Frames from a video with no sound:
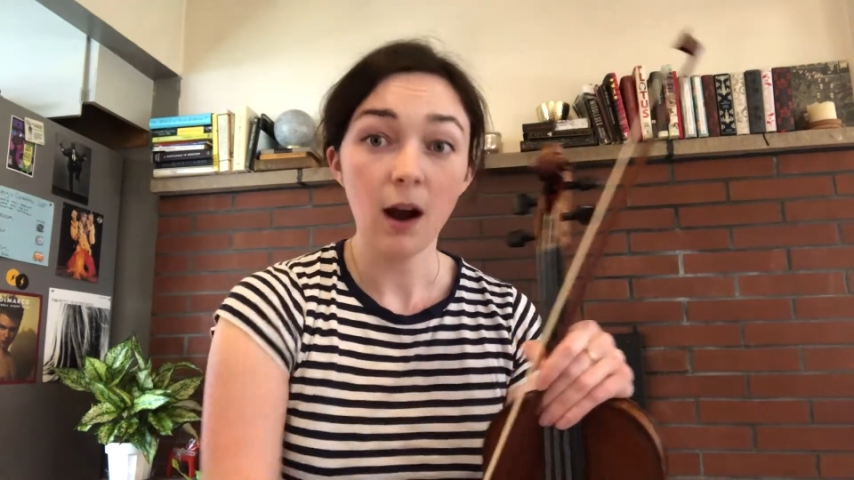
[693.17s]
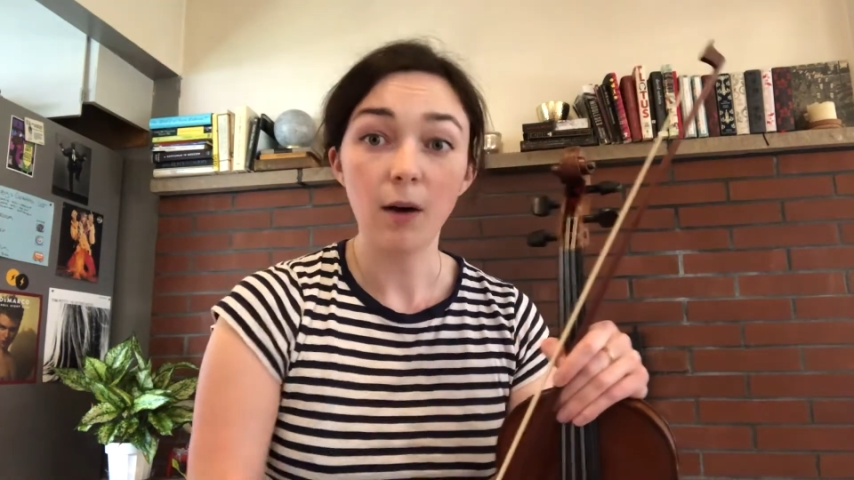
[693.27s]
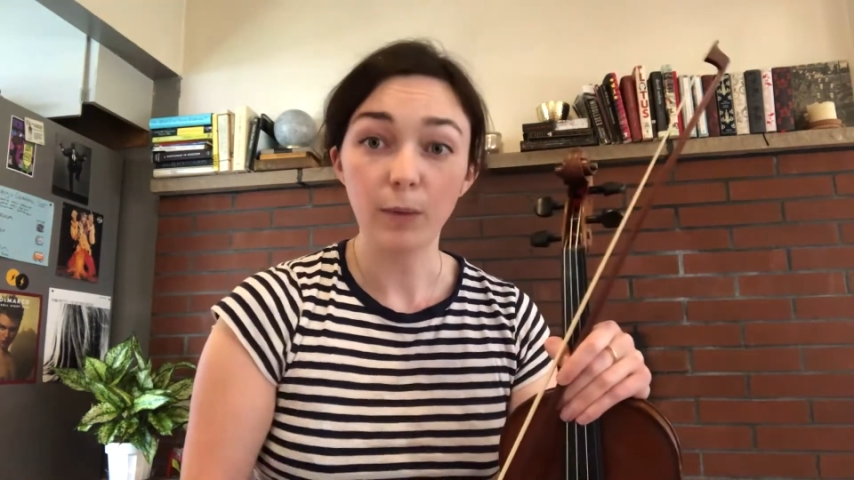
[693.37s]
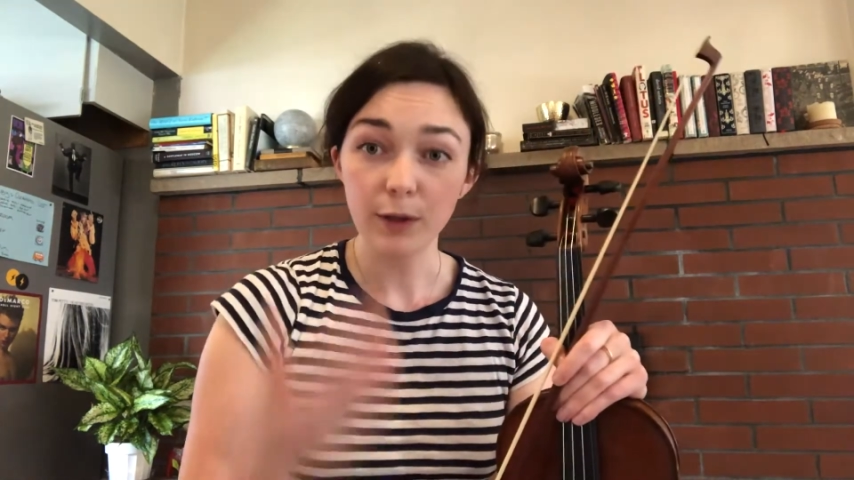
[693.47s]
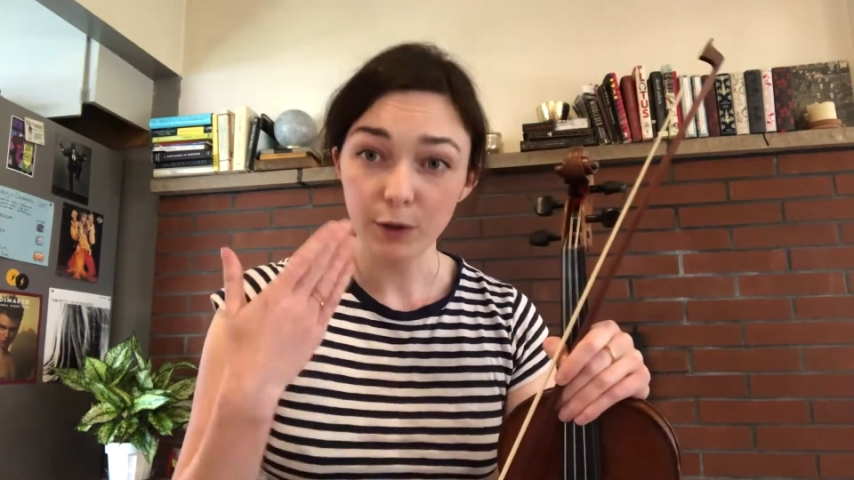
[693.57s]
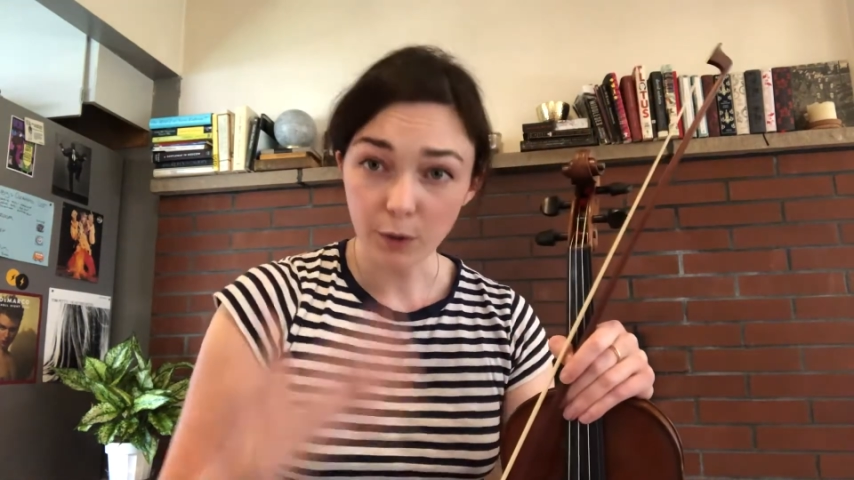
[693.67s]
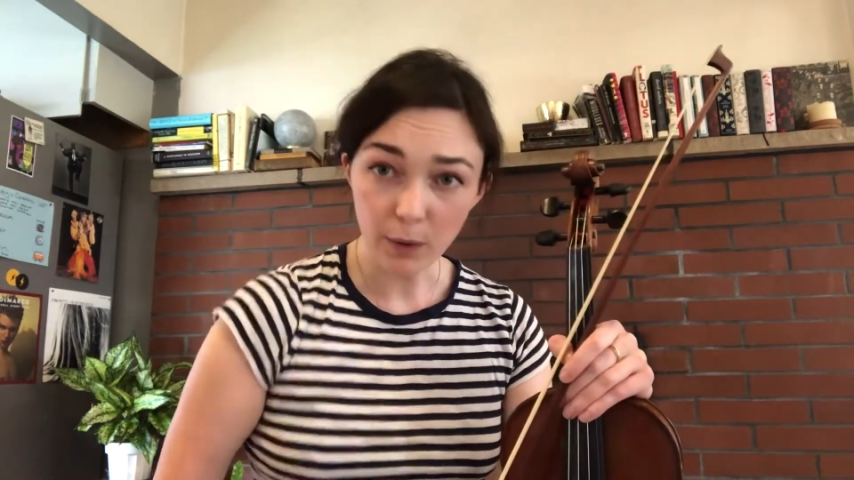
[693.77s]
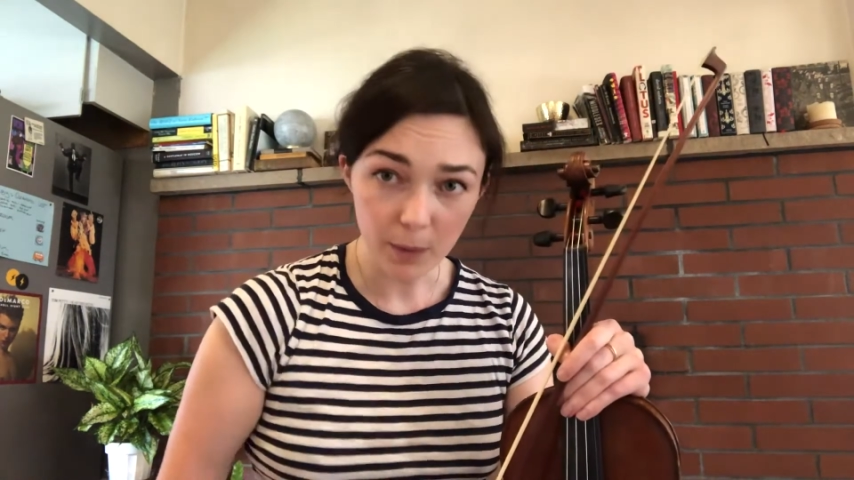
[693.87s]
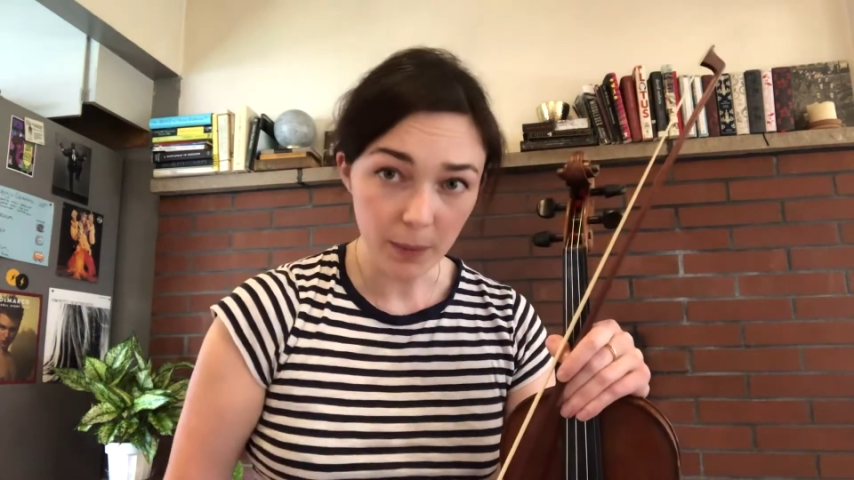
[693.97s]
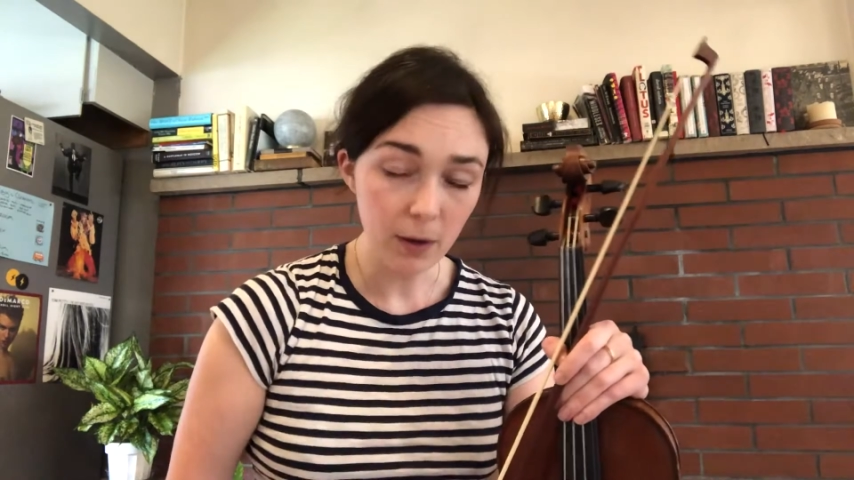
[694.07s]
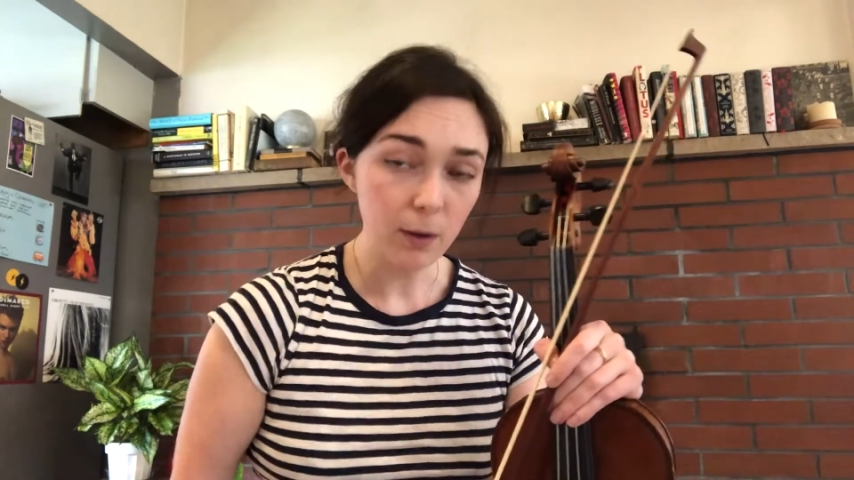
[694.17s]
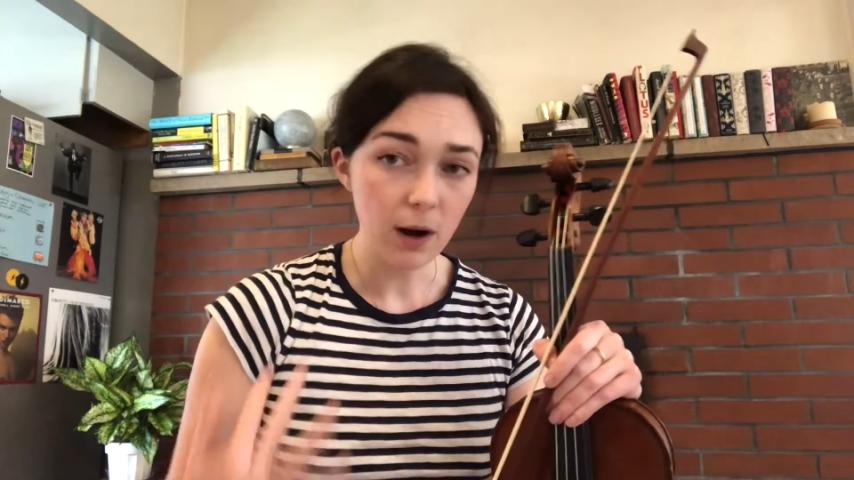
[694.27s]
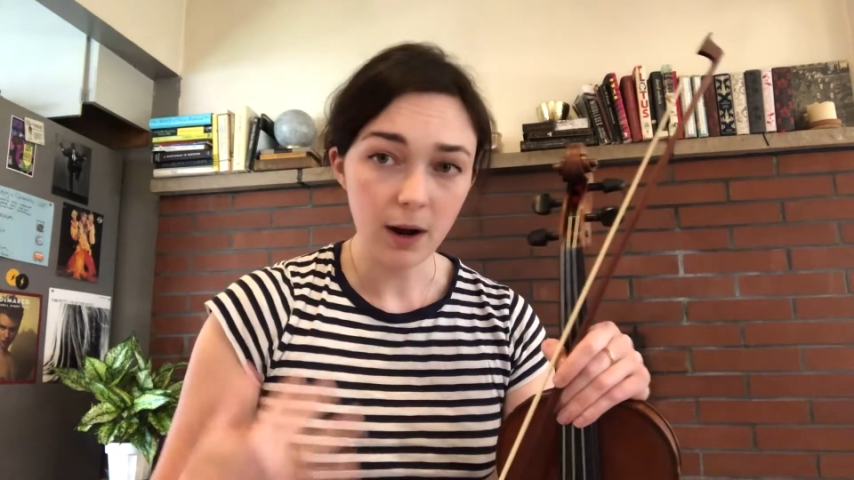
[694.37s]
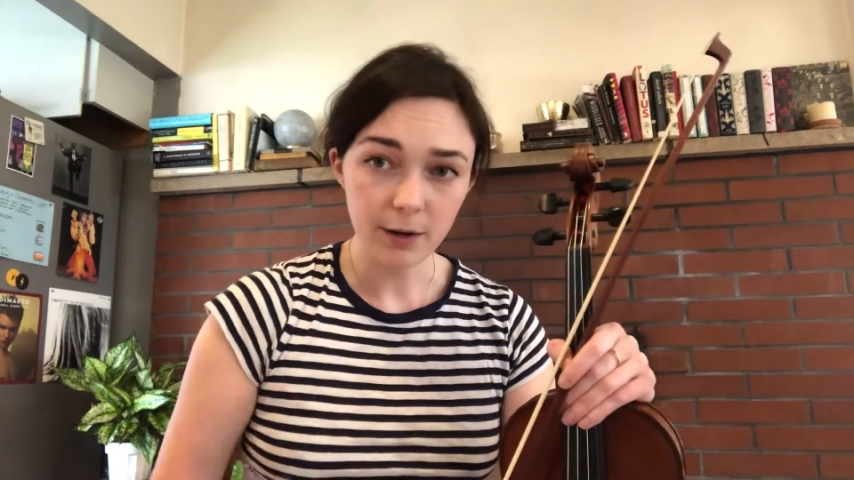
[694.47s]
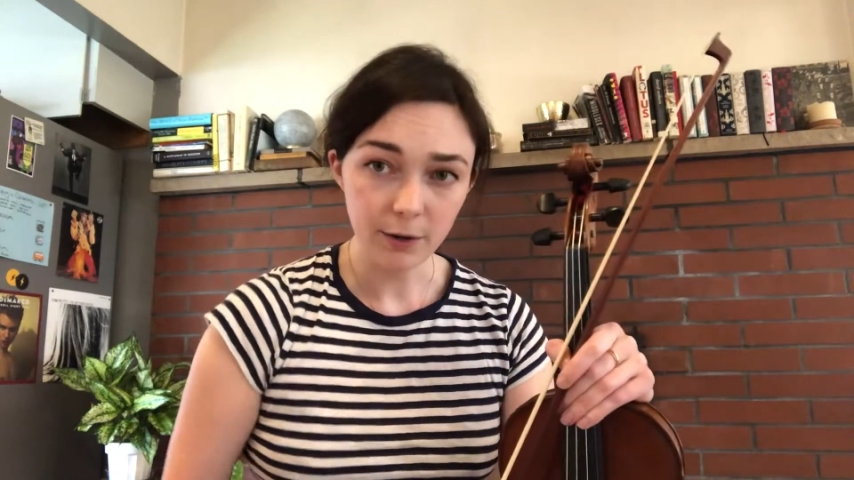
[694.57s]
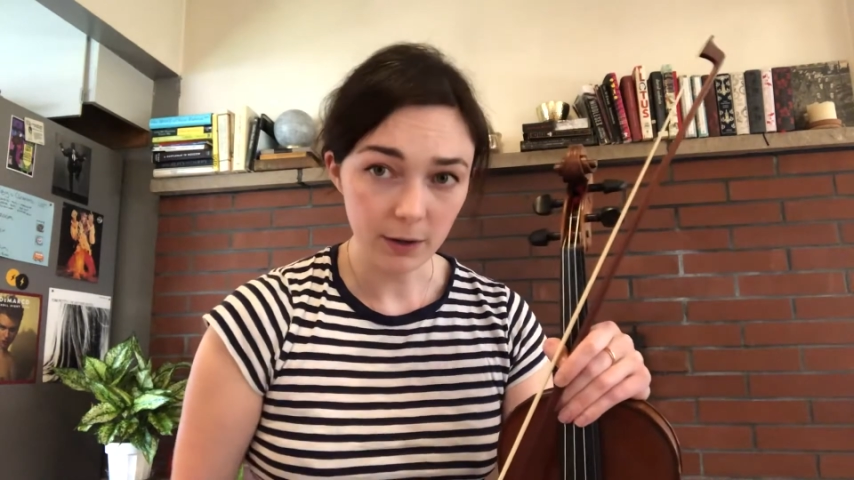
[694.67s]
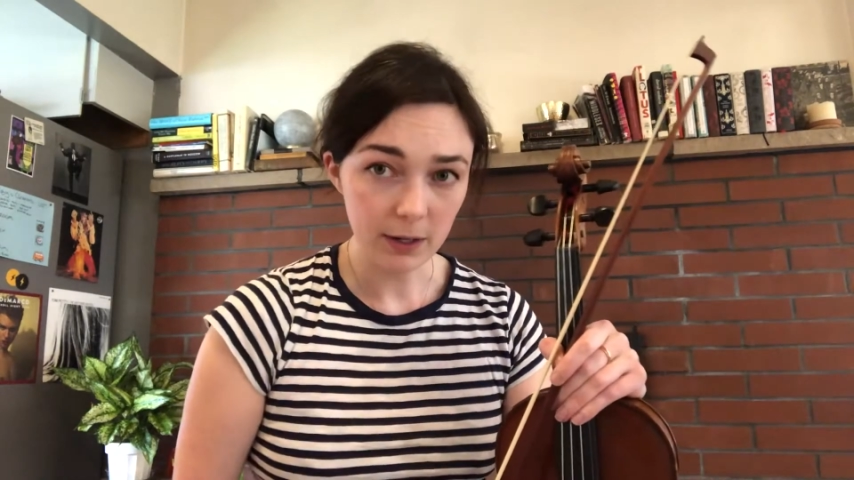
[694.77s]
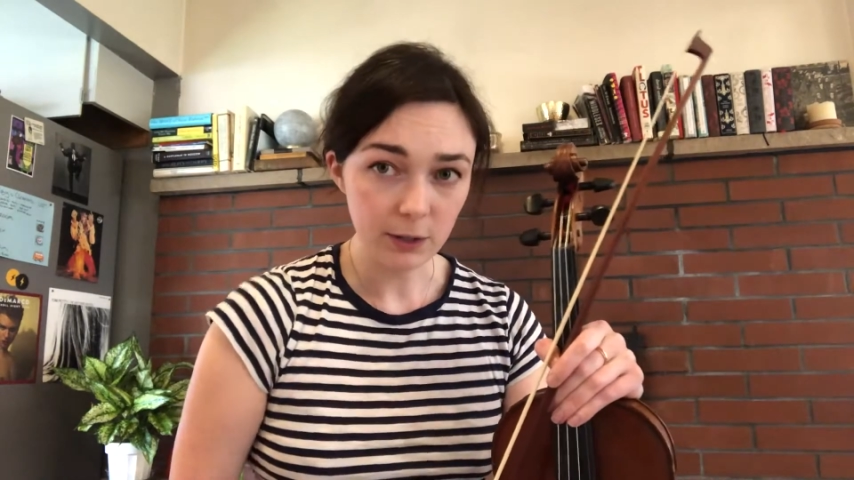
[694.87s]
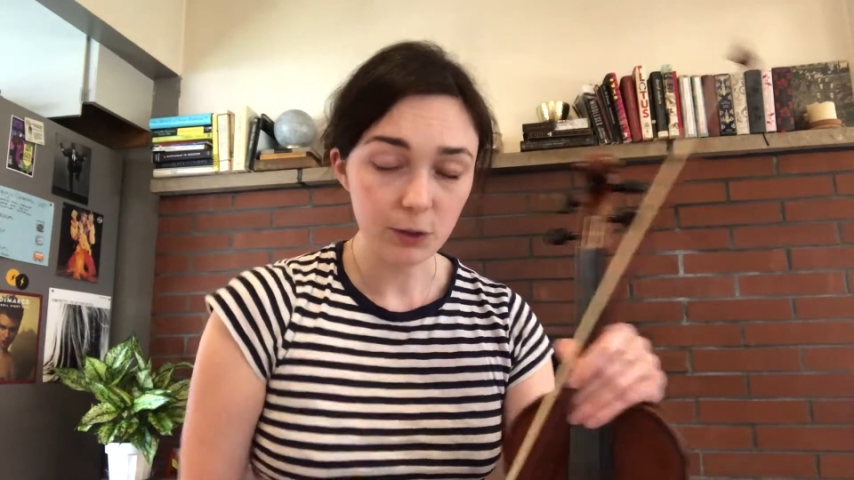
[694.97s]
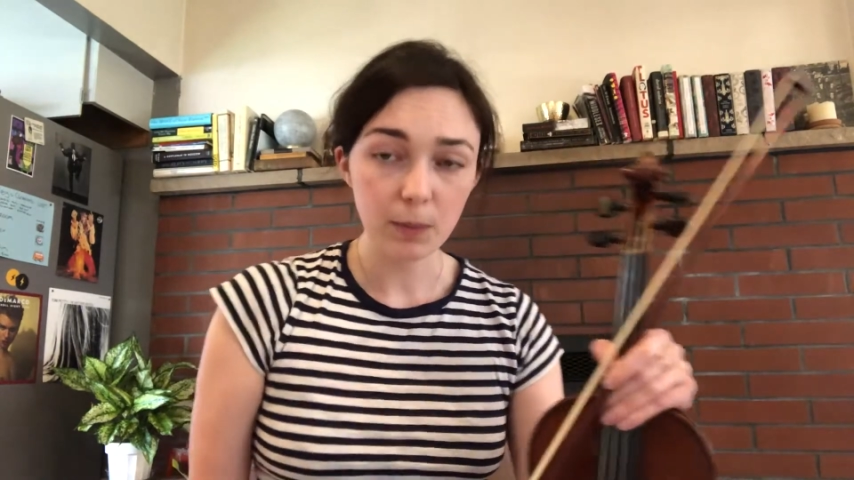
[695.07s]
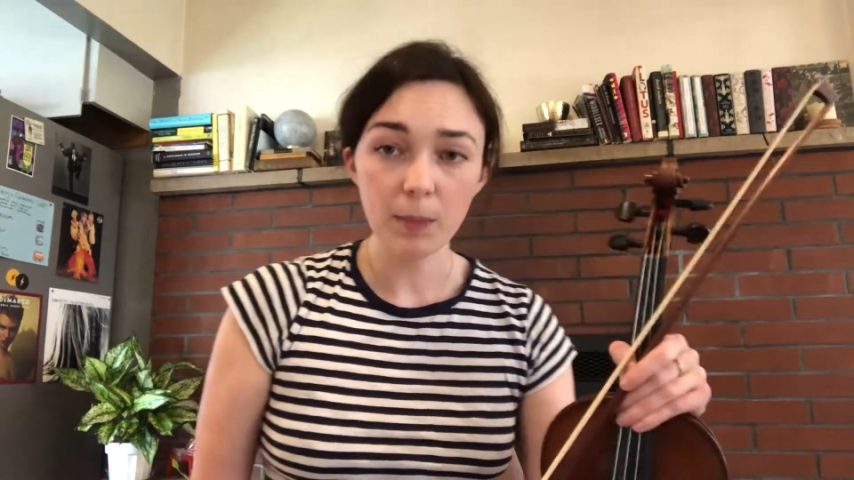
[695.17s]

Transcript: with your bow on your instrument,